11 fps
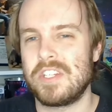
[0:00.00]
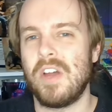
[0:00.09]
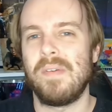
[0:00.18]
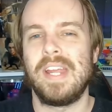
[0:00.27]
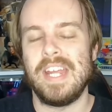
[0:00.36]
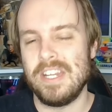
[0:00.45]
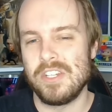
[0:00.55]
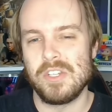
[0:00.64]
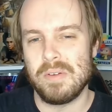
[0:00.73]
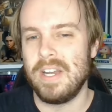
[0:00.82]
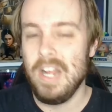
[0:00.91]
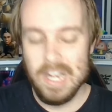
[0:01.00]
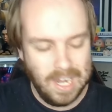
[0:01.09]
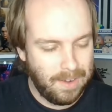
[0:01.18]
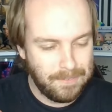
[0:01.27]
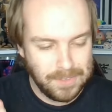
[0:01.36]
going into it.
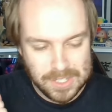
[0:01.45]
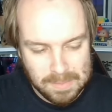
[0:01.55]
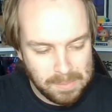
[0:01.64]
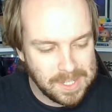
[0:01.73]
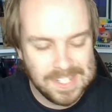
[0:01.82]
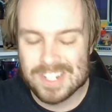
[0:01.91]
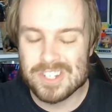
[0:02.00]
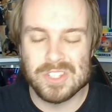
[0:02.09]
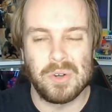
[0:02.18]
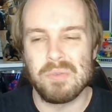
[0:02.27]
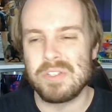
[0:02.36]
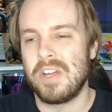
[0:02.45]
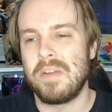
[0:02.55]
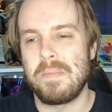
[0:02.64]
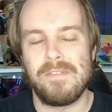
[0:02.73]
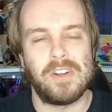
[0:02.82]
For some reason, I just thought it was going
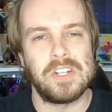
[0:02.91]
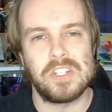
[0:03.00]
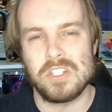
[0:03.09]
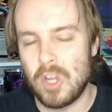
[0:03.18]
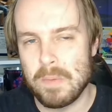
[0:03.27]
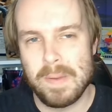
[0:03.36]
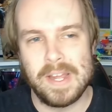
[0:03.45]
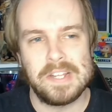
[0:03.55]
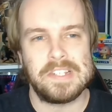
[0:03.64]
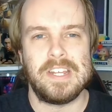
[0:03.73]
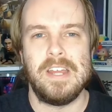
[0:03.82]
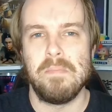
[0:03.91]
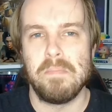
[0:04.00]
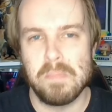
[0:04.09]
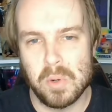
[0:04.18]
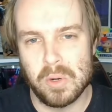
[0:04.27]
to be very slow paced
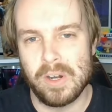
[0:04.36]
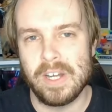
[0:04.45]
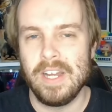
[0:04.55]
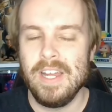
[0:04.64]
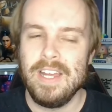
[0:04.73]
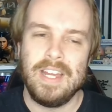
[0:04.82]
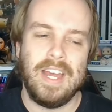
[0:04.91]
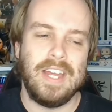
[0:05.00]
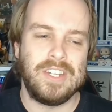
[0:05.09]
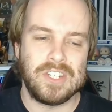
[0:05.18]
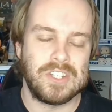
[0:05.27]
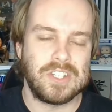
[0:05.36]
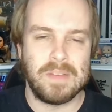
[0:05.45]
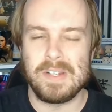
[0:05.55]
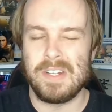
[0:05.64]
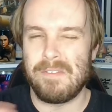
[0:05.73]
and boring and just
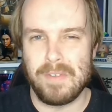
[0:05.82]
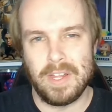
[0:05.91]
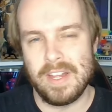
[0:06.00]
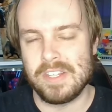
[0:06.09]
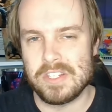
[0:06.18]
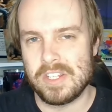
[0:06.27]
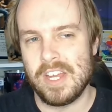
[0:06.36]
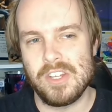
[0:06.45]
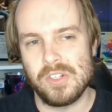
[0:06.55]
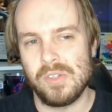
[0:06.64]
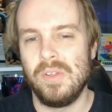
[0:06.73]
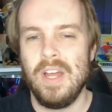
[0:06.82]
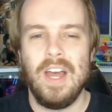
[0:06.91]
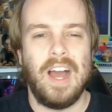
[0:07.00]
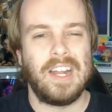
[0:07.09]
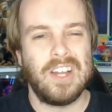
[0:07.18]
something to fill out the schedule.
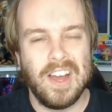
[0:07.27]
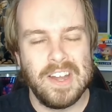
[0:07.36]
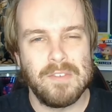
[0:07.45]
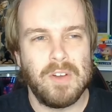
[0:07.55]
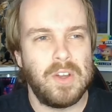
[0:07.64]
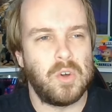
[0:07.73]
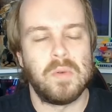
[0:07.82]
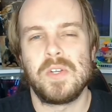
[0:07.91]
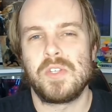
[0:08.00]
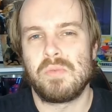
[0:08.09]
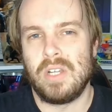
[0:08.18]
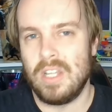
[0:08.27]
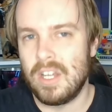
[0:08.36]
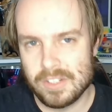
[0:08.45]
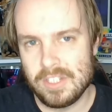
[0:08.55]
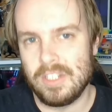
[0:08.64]
I kind of went almost
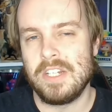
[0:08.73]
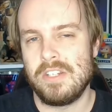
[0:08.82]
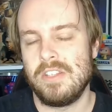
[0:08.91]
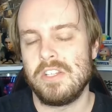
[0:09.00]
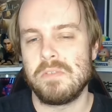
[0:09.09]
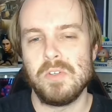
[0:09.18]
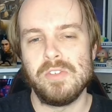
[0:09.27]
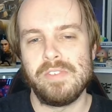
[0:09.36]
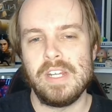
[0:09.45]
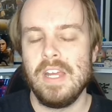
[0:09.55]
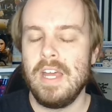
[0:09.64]
reluctantly to this movie.